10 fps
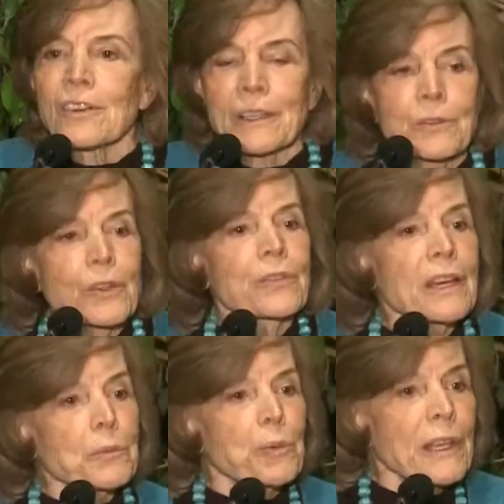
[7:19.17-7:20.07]
Or have you
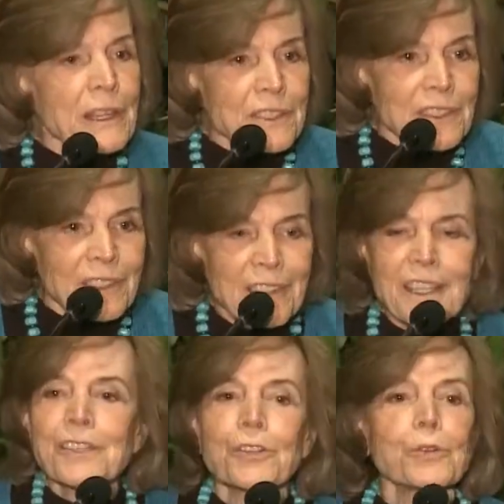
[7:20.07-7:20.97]
thanked plankton?
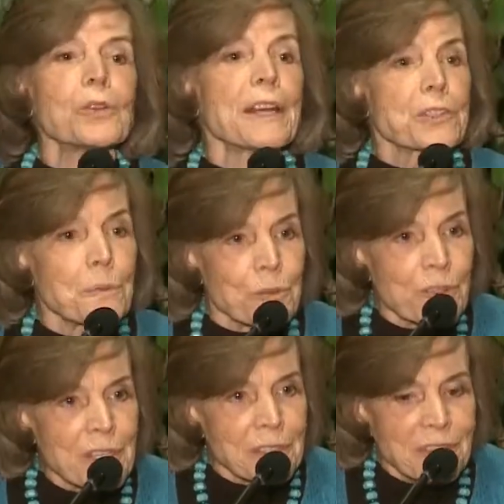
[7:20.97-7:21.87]
Do you like to
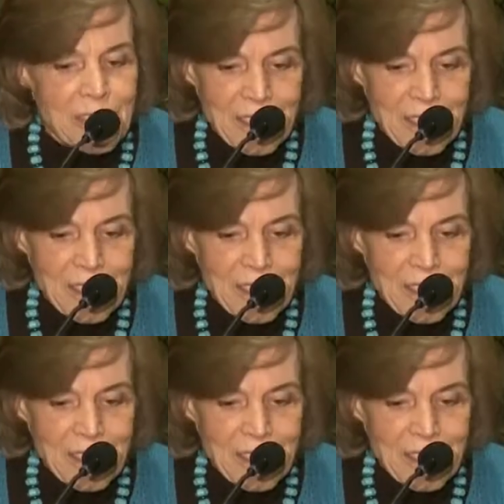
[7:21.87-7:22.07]
breathe?